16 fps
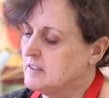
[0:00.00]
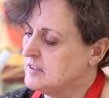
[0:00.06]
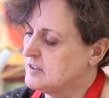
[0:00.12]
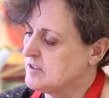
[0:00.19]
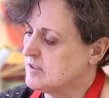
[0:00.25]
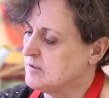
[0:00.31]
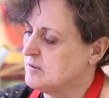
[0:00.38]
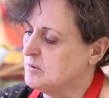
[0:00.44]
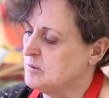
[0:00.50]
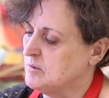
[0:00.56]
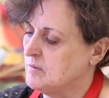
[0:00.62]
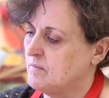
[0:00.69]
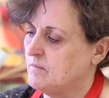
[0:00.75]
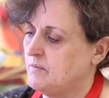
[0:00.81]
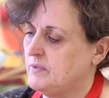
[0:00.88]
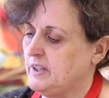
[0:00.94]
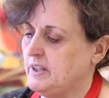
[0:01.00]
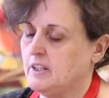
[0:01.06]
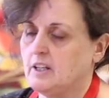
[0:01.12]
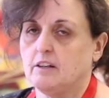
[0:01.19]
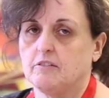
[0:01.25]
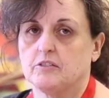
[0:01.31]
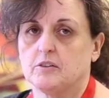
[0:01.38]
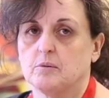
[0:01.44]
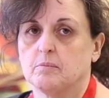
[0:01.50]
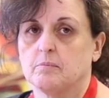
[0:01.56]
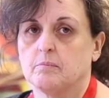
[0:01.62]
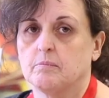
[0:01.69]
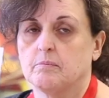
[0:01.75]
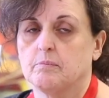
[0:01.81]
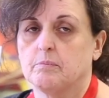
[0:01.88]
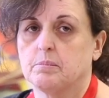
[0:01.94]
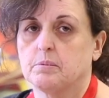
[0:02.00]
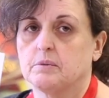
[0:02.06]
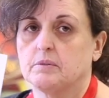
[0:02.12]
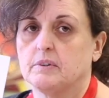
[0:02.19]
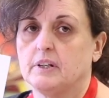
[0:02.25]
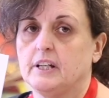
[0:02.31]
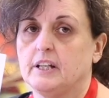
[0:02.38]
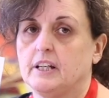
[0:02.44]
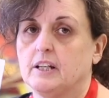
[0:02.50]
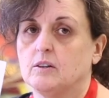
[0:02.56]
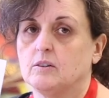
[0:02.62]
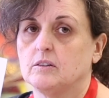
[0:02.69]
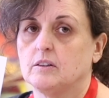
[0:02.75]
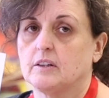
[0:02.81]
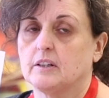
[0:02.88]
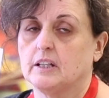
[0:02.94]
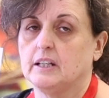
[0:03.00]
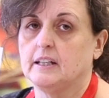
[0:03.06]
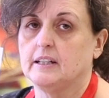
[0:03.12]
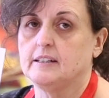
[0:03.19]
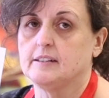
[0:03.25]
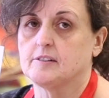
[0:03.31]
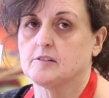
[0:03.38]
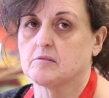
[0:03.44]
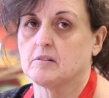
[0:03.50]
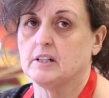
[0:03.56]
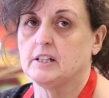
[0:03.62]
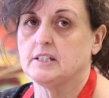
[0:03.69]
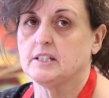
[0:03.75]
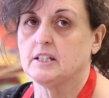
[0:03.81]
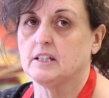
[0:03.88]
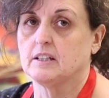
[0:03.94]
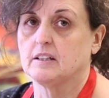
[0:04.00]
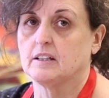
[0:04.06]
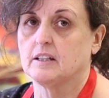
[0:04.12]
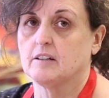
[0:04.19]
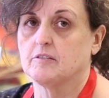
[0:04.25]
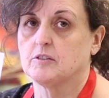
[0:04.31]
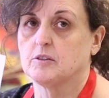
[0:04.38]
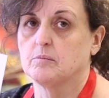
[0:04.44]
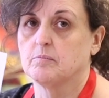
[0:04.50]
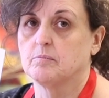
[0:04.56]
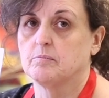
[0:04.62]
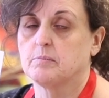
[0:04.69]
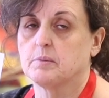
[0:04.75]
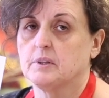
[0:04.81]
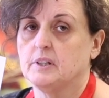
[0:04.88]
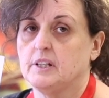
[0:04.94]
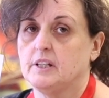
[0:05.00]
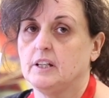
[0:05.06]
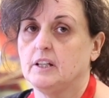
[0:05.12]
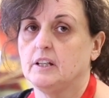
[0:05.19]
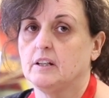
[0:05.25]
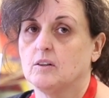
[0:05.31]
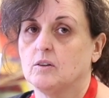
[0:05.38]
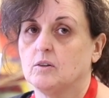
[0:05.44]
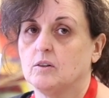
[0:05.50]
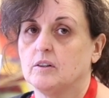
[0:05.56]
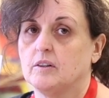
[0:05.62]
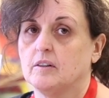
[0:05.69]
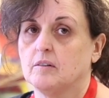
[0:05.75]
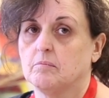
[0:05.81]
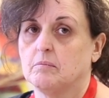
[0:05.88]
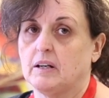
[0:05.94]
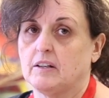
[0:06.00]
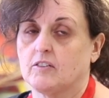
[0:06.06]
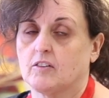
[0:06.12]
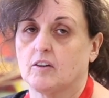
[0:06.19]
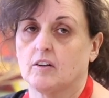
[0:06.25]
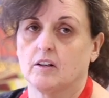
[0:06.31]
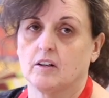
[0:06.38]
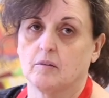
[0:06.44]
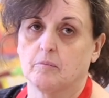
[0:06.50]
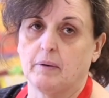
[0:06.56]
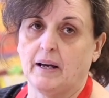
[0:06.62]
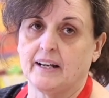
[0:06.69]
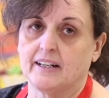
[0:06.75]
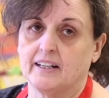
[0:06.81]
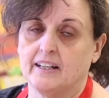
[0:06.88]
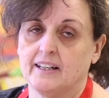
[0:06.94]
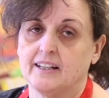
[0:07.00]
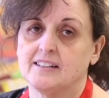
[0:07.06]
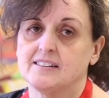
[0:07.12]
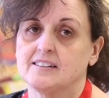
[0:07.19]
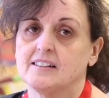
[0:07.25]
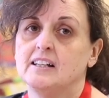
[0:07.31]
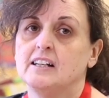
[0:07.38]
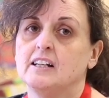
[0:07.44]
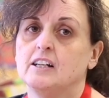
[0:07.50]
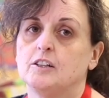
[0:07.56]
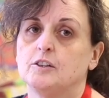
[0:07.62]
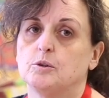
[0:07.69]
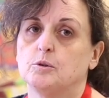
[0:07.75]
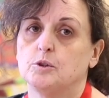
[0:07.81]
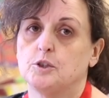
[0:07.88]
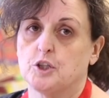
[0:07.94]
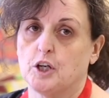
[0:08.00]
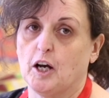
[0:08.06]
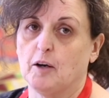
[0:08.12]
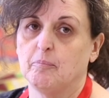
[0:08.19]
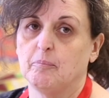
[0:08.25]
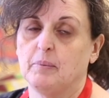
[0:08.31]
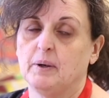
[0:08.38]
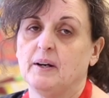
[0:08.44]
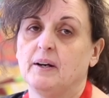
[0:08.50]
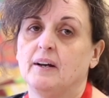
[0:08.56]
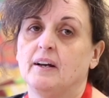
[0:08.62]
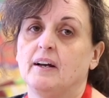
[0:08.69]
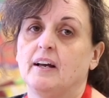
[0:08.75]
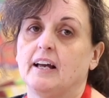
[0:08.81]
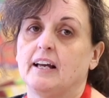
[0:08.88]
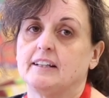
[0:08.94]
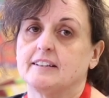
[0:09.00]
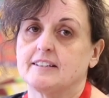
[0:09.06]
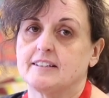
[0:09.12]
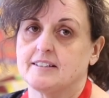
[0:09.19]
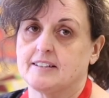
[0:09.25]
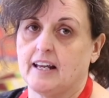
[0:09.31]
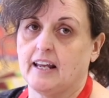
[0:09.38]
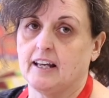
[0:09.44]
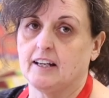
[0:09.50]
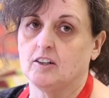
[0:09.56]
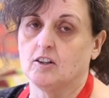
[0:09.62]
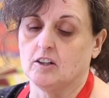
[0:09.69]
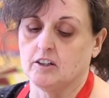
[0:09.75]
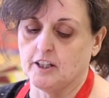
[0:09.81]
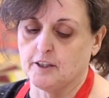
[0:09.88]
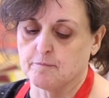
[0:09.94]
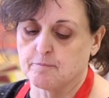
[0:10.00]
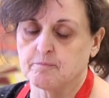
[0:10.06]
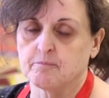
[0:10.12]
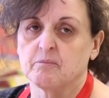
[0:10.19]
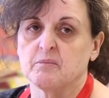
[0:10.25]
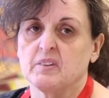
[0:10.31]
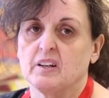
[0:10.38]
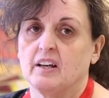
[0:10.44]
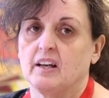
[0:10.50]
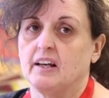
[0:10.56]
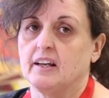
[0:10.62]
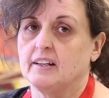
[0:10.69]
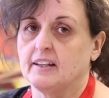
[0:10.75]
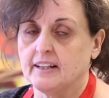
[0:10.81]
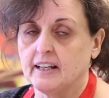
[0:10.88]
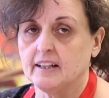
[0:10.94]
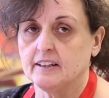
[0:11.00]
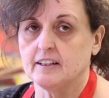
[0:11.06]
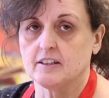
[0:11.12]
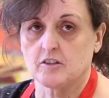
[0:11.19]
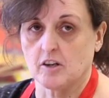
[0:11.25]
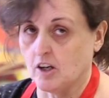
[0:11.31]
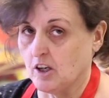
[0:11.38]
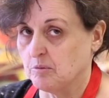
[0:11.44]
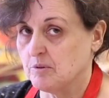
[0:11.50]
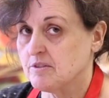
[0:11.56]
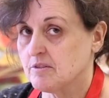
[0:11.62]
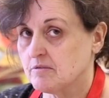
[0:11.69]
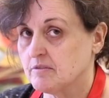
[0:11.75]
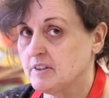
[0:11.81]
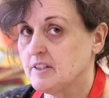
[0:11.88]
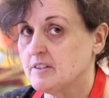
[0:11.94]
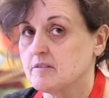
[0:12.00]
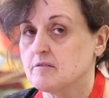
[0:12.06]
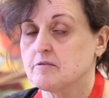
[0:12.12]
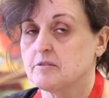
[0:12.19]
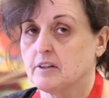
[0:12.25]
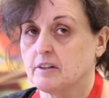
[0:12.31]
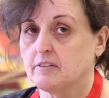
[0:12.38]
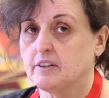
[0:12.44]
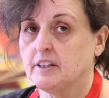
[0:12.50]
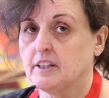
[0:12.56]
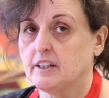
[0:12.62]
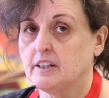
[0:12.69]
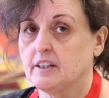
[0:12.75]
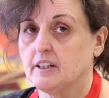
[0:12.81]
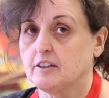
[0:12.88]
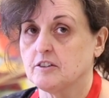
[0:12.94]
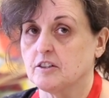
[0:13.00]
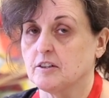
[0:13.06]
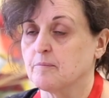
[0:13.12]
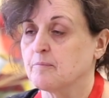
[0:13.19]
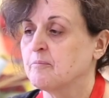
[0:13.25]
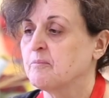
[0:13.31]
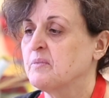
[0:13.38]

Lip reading: so they have some pretty good thighs right here. They have some pretty good muscular back legs to jump and stand on it. And again, there's always a reason for everything in nature.